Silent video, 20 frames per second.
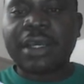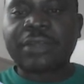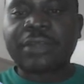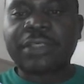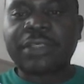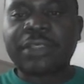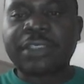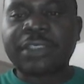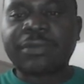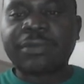
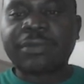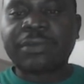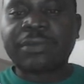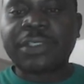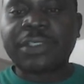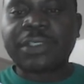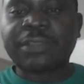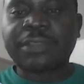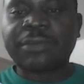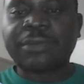
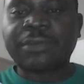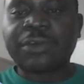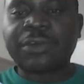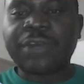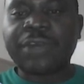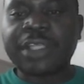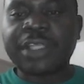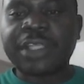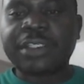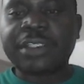2024
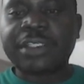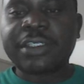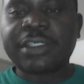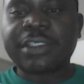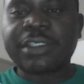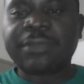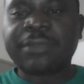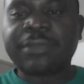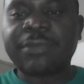rate is